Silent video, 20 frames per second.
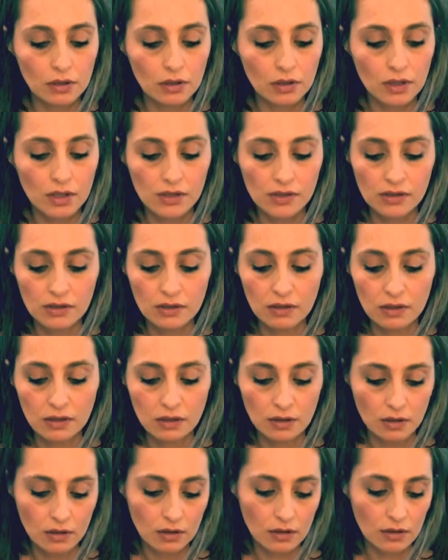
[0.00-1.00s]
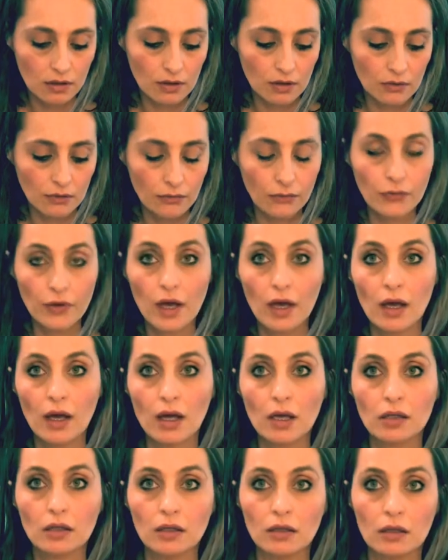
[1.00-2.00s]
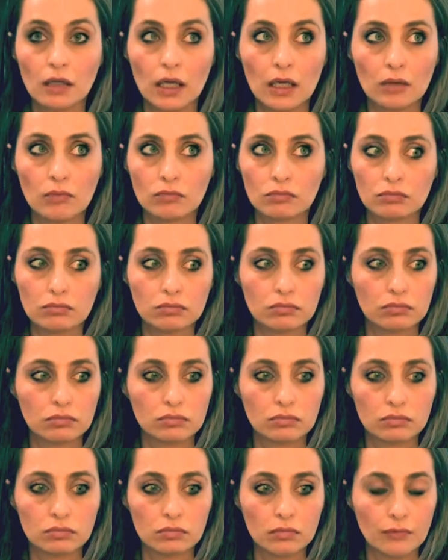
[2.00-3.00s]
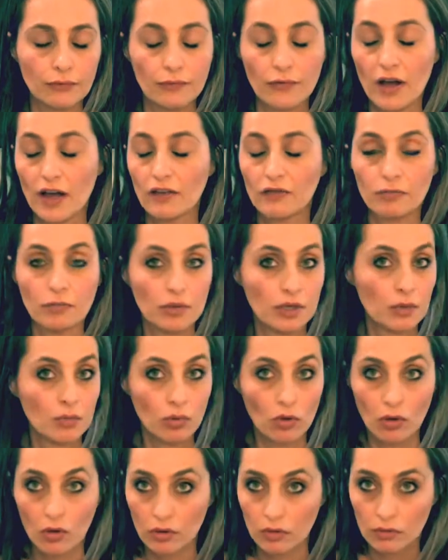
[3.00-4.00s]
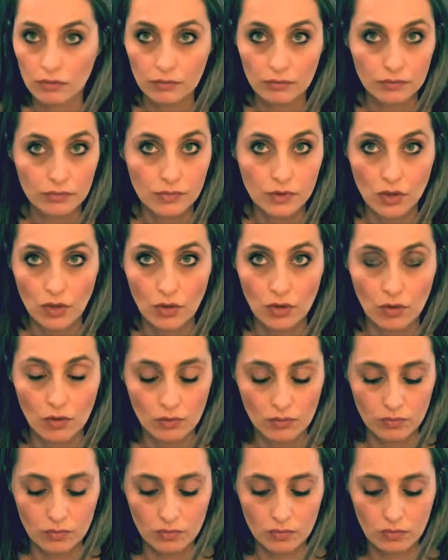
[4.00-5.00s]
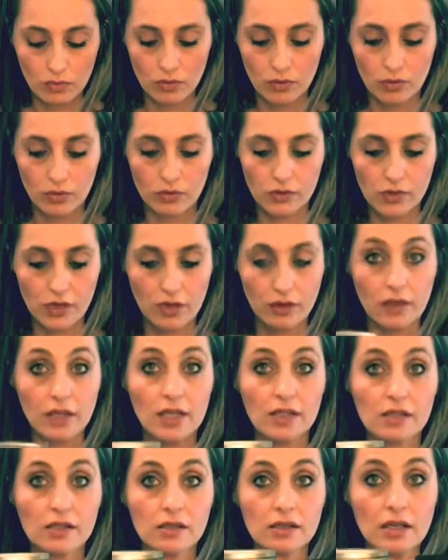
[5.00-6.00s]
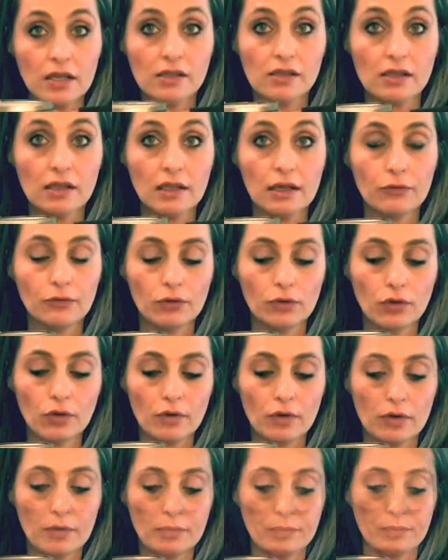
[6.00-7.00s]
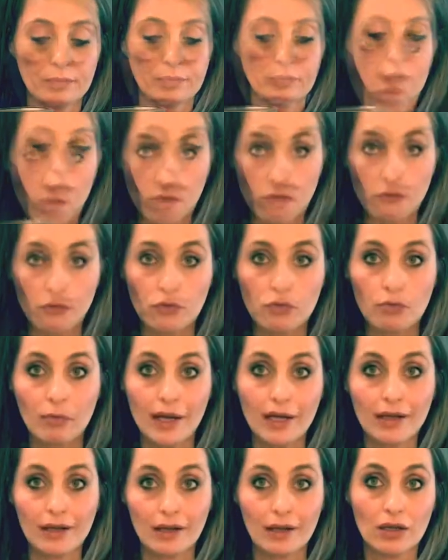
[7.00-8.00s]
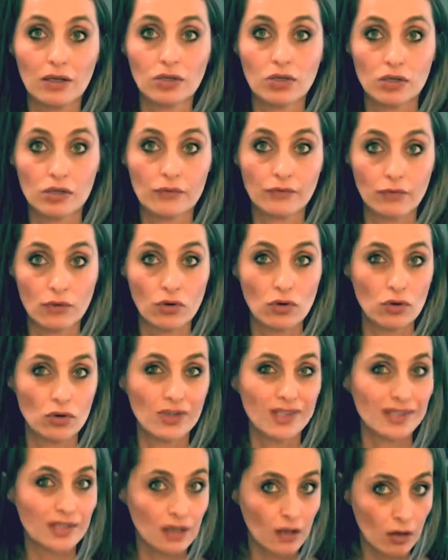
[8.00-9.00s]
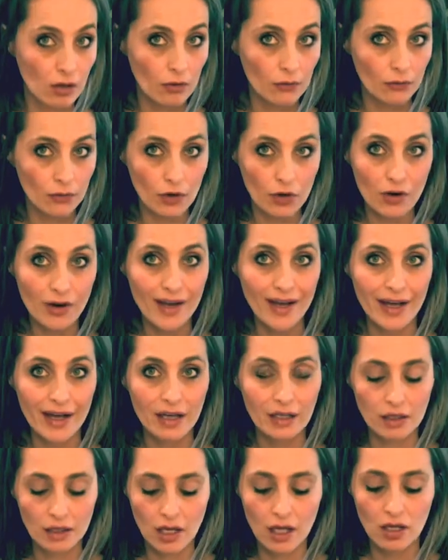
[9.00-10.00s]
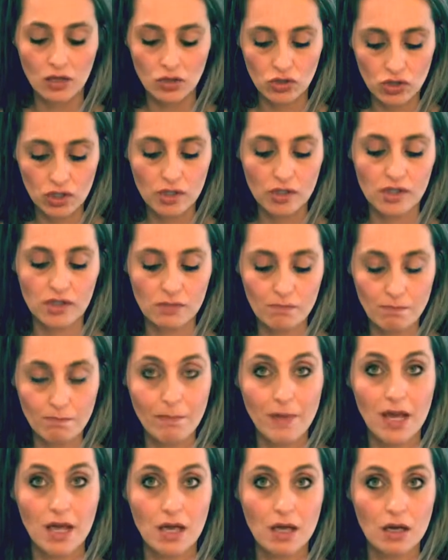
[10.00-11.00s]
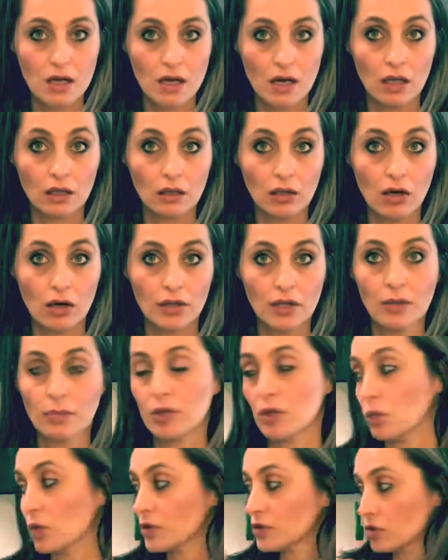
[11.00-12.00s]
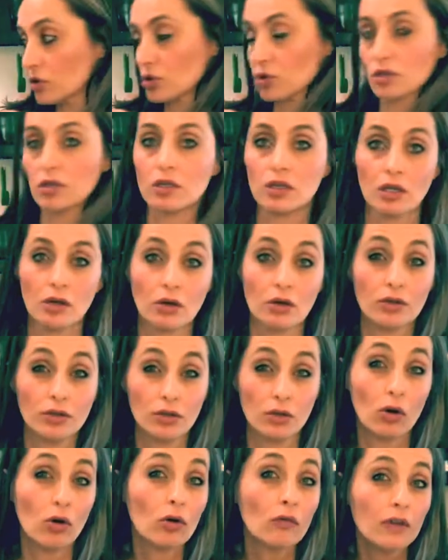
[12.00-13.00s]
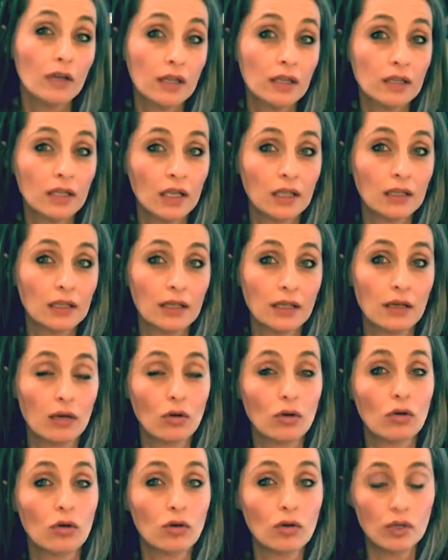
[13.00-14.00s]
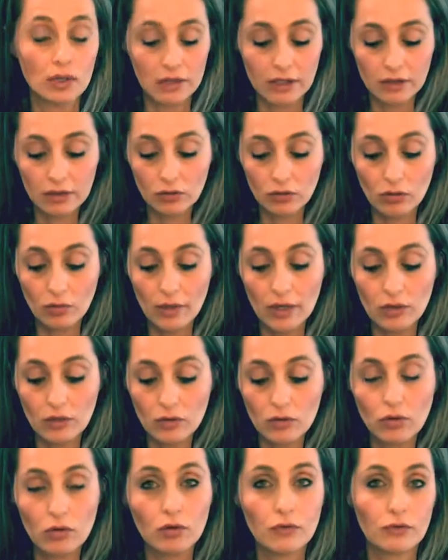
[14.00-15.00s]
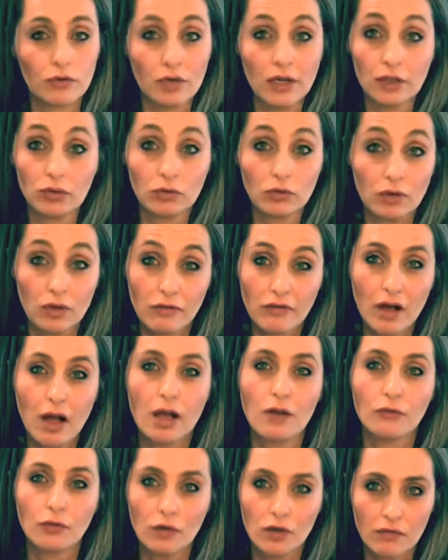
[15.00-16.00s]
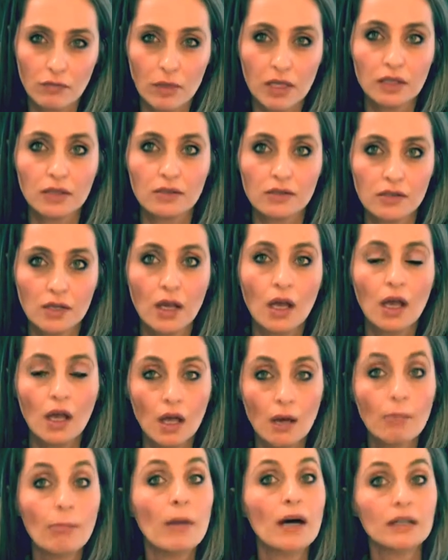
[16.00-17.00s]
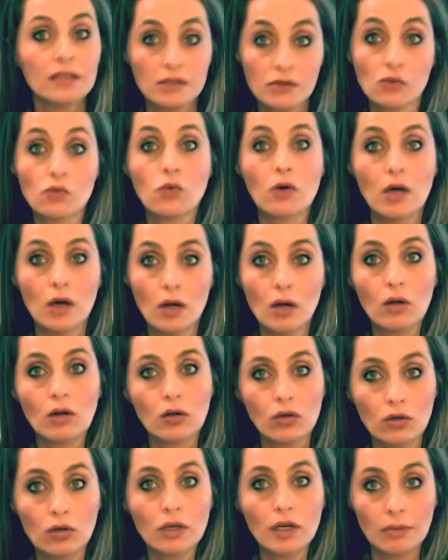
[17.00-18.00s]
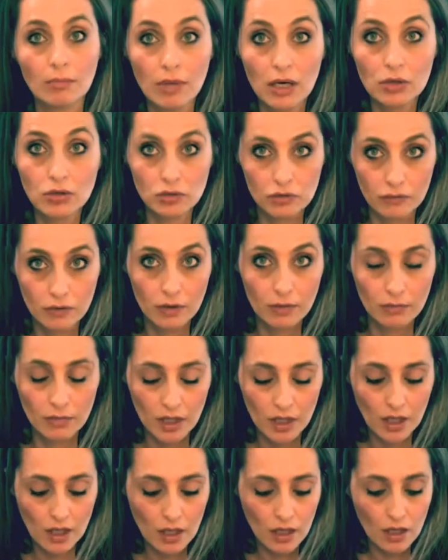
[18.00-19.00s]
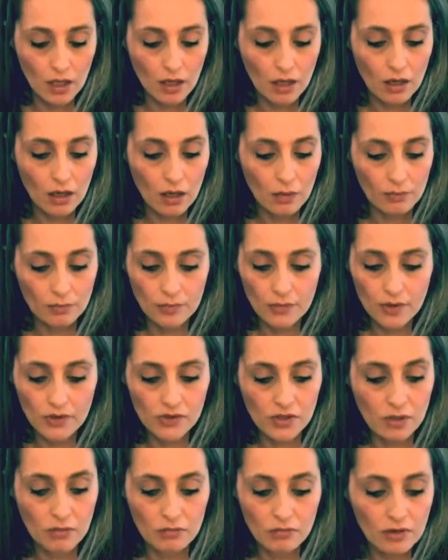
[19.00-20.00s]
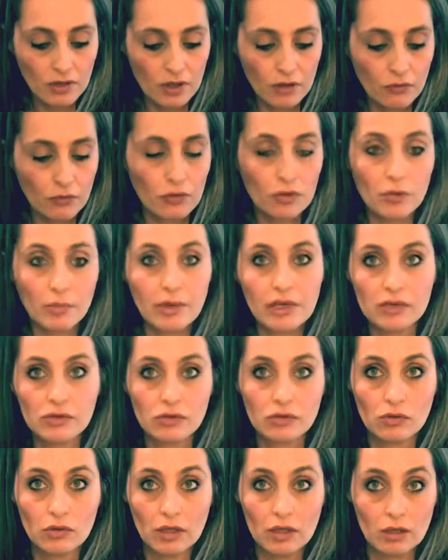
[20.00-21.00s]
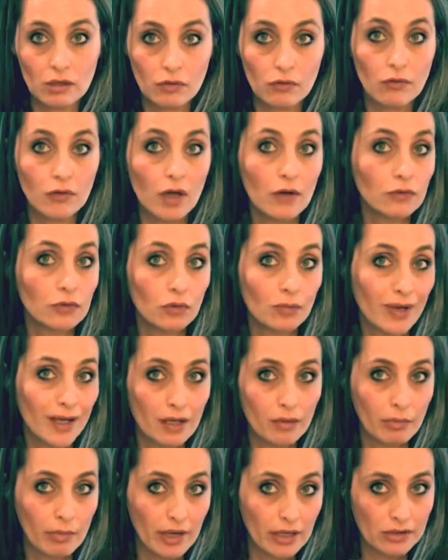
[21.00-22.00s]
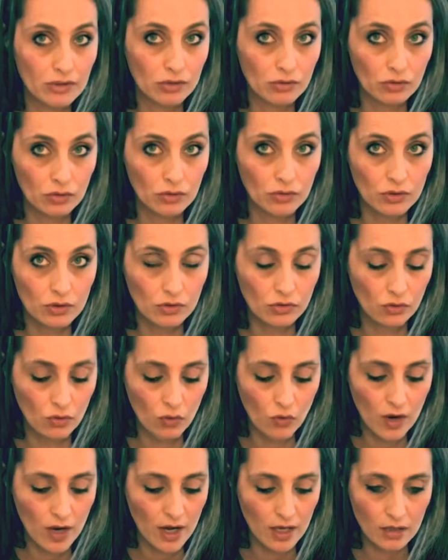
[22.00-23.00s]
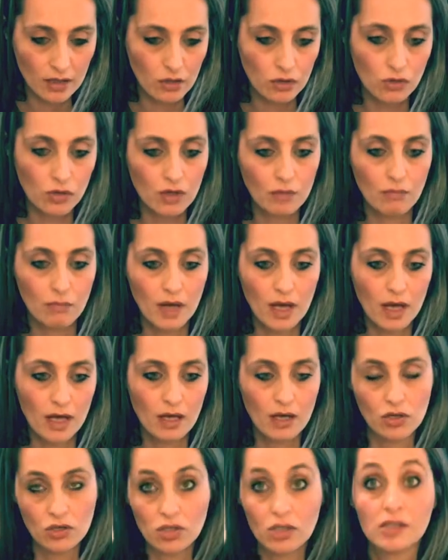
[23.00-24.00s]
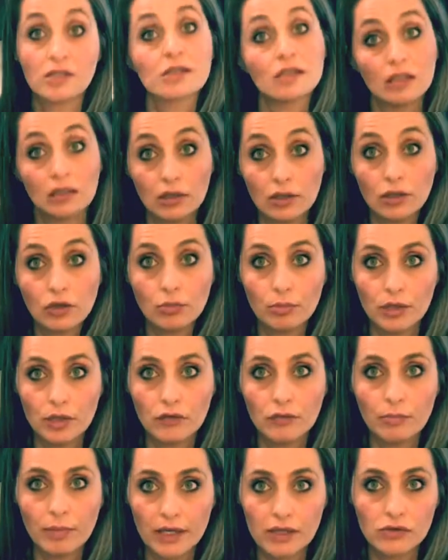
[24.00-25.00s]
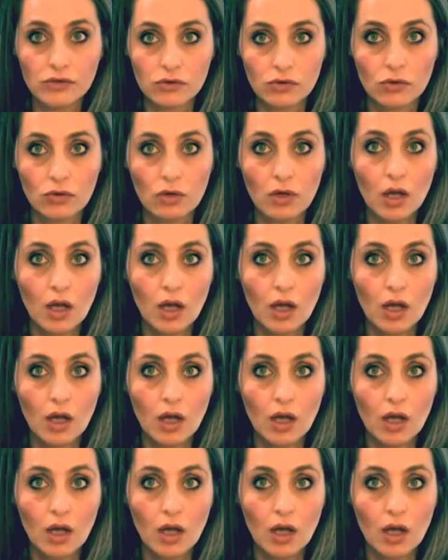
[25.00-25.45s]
easily fed like 5 people. So, you know, so that's the leftover. So even if you're making it just for yourself, go ahead and just make a lot. I mean, once you're turning on the oven and let it cook, let the tomato cook for like 35-40 minutes, might as well cook a bunch of them. Same thing for the pesto. Like if you have to make pesto, there's no way that you can make just a little bit of pesto,